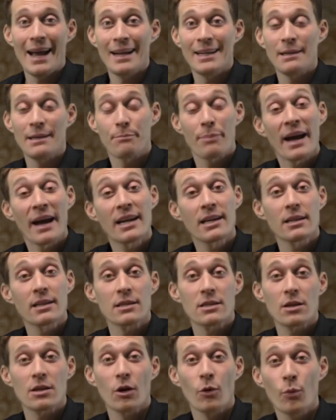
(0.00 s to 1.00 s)

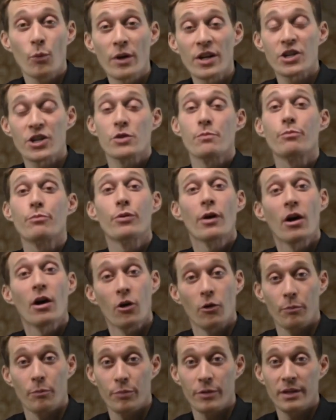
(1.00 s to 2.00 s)
Dependent on which
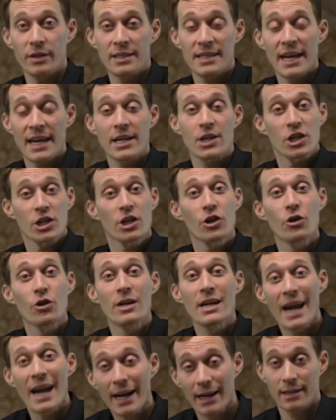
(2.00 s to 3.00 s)
probe is actually
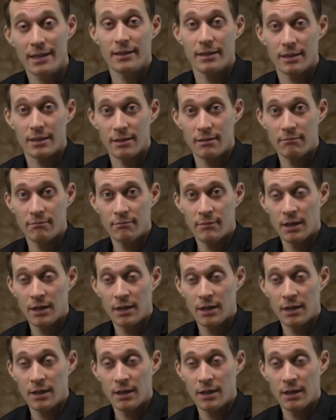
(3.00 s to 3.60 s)
connected,